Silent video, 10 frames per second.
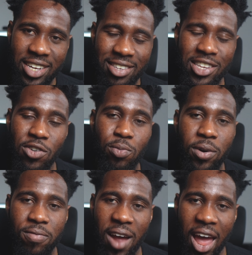a
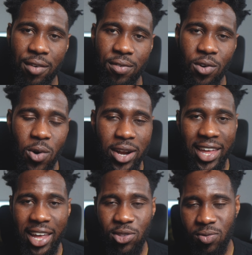7.5 or
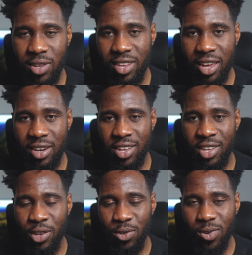an 8 over 10
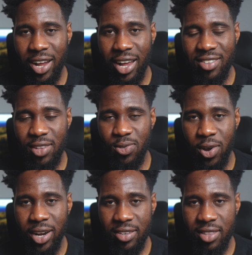so that you can start to
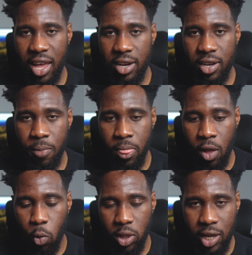understand
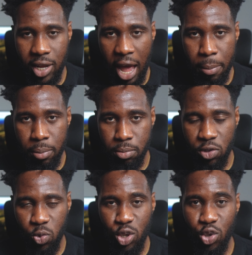what the gap
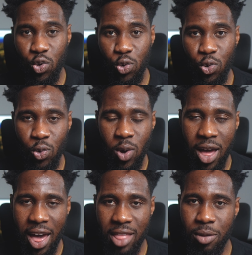between you
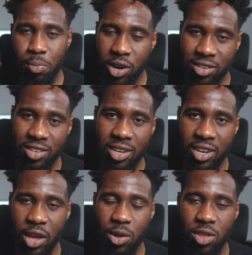and the person
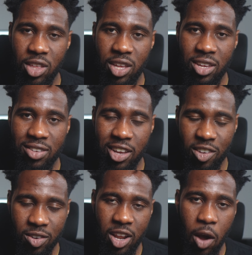that you think is
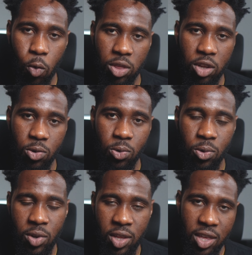exceptional at what they do
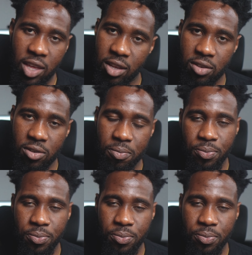is.